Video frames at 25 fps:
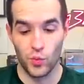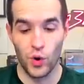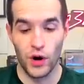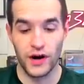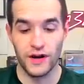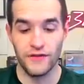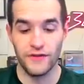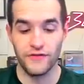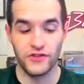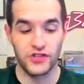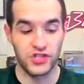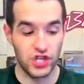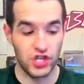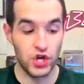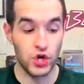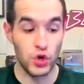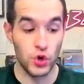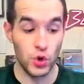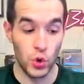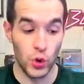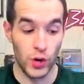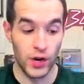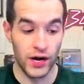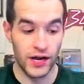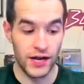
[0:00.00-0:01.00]
1 of
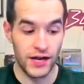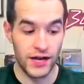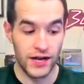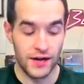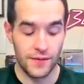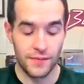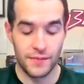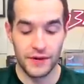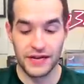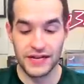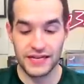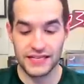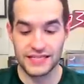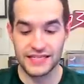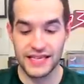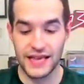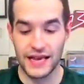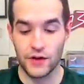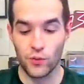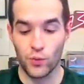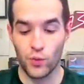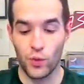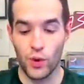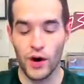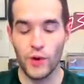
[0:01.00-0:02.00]
2, because
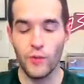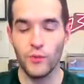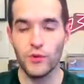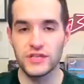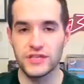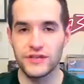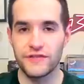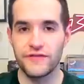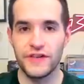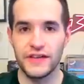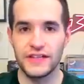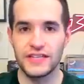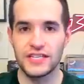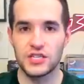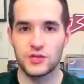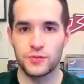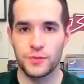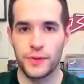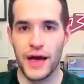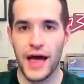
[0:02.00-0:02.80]
like 1 was a vintage